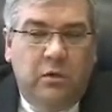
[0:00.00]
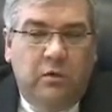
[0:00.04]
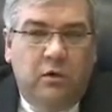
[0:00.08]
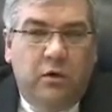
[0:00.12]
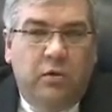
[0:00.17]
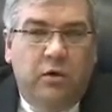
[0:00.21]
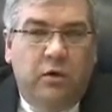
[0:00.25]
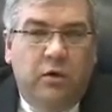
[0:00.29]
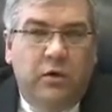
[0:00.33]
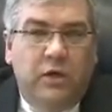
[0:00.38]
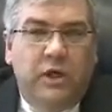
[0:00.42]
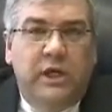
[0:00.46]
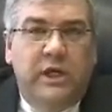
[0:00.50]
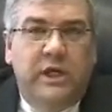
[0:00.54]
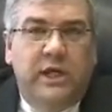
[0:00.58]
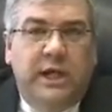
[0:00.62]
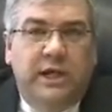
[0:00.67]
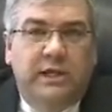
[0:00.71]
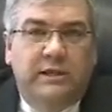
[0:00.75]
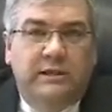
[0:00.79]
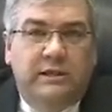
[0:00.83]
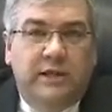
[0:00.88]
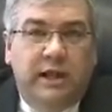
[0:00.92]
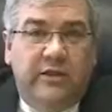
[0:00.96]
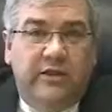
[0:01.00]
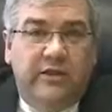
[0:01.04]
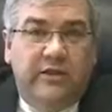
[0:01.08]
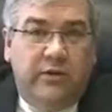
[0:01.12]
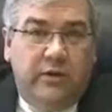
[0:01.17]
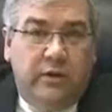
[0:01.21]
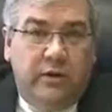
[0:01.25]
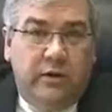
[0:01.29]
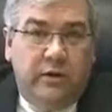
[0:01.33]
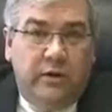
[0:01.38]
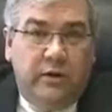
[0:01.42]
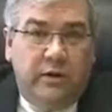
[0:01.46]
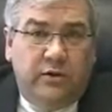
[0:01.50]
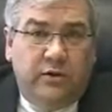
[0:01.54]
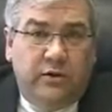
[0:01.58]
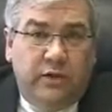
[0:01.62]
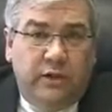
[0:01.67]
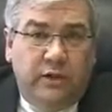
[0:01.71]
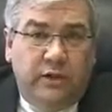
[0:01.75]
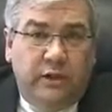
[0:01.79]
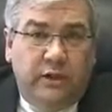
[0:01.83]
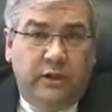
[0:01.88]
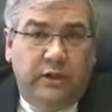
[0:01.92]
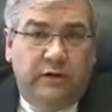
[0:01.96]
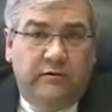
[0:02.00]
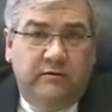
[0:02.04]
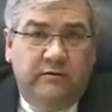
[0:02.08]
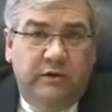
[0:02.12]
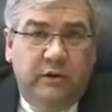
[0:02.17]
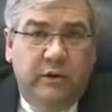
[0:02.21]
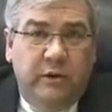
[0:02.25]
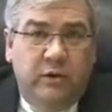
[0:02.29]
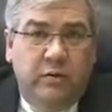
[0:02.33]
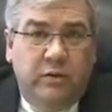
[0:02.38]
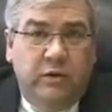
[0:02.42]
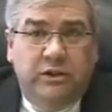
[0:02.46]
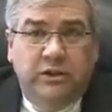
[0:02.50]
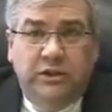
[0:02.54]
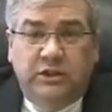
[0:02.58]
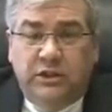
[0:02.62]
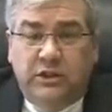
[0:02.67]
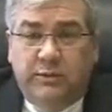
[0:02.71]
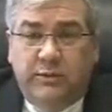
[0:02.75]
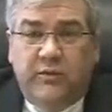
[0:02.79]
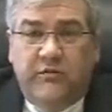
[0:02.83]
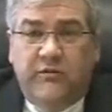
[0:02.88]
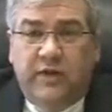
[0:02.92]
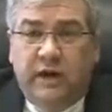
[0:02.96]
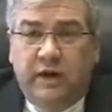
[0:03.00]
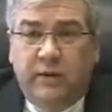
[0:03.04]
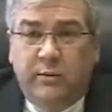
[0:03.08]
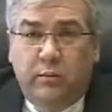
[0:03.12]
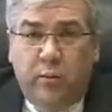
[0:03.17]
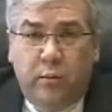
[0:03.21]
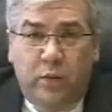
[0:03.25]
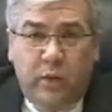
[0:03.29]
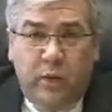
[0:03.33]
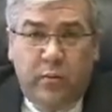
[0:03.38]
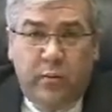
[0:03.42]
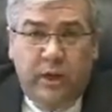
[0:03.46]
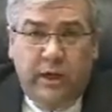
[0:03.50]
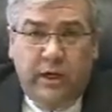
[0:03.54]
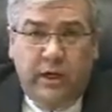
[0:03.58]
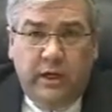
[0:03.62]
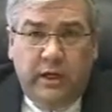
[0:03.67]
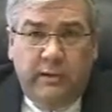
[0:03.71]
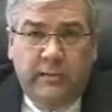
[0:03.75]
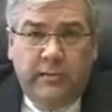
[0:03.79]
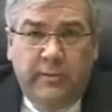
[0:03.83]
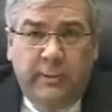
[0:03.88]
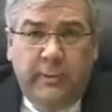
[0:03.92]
What we're looking at is that third alternative, which is to provide more money.